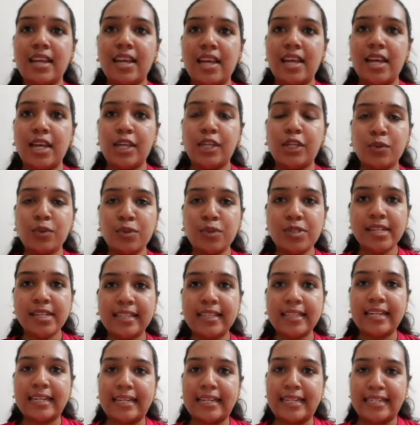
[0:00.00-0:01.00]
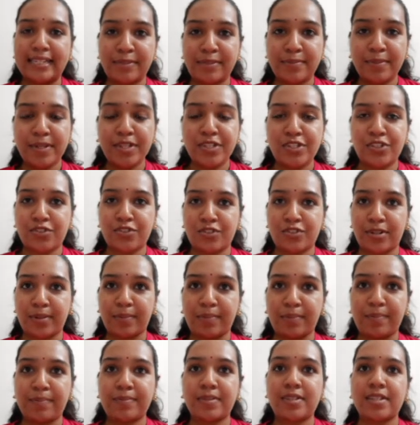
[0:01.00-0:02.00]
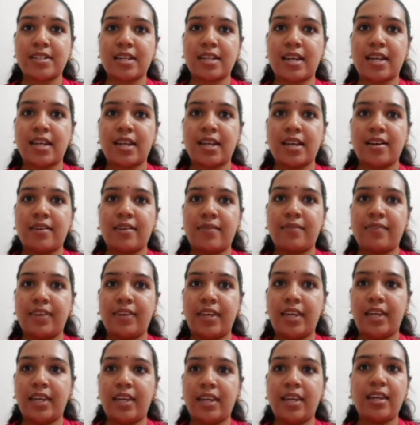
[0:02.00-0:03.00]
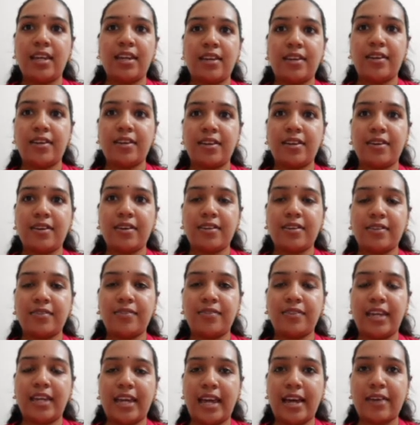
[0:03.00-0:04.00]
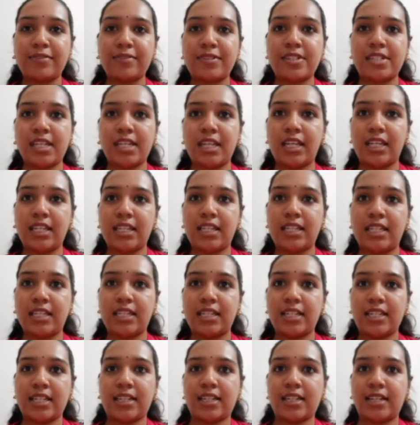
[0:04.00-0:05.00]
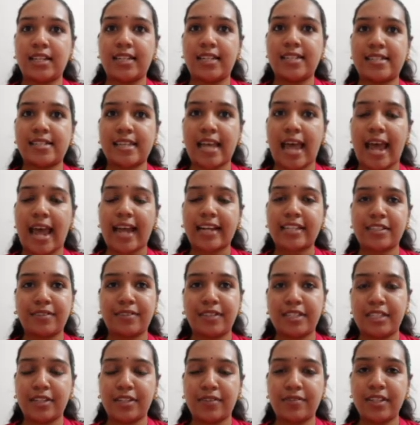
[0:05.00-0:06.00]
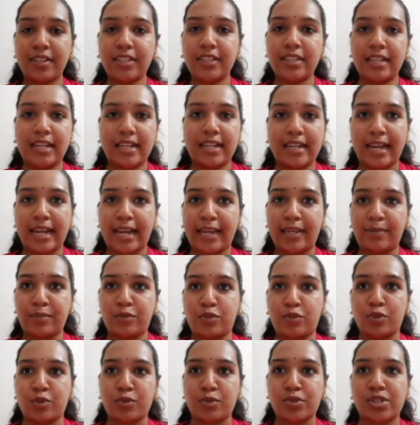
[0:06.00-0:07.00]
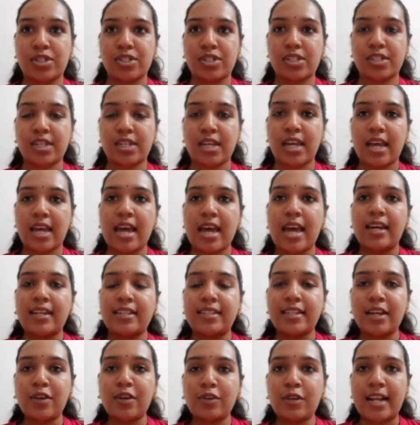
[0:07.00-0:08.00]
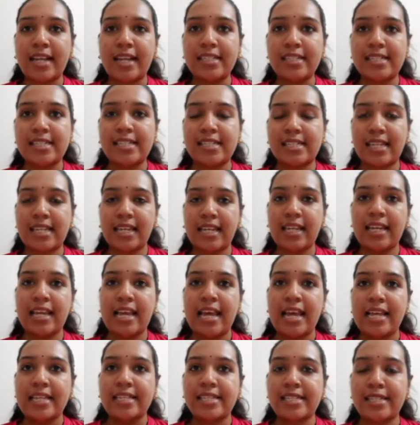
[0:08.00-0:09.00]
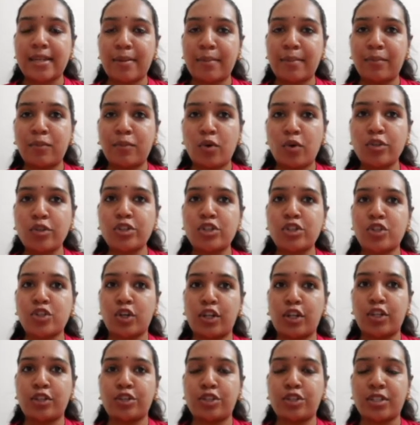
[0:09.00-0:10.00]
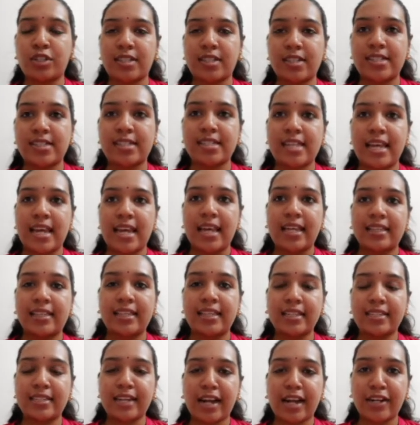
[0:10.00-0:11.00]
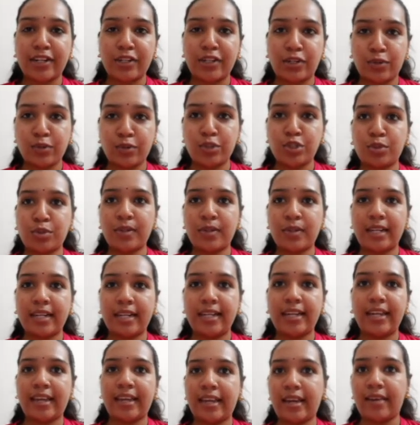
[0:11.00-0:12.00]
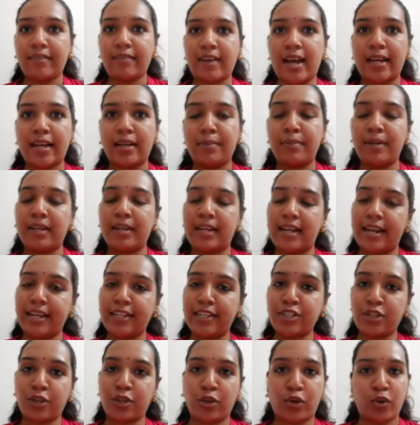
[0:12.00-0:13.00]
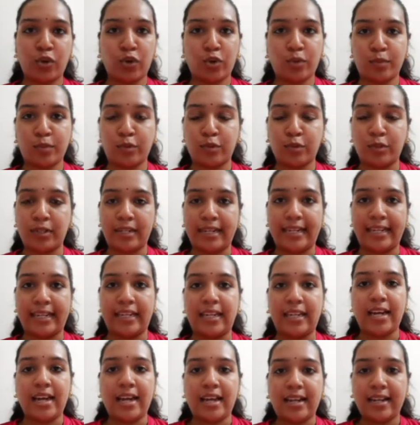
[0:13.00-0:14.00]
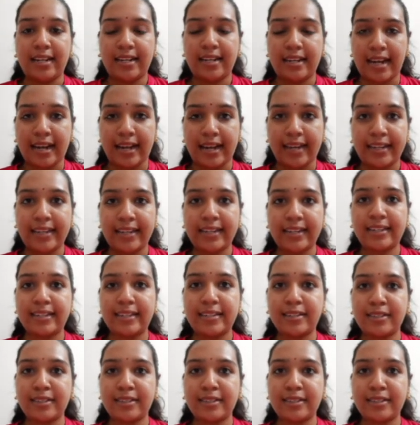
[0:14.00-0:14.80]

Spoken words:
Using the litmus strips, we have seen its activity with lime juice. Now let's see some more solutions that are usually available at home only, like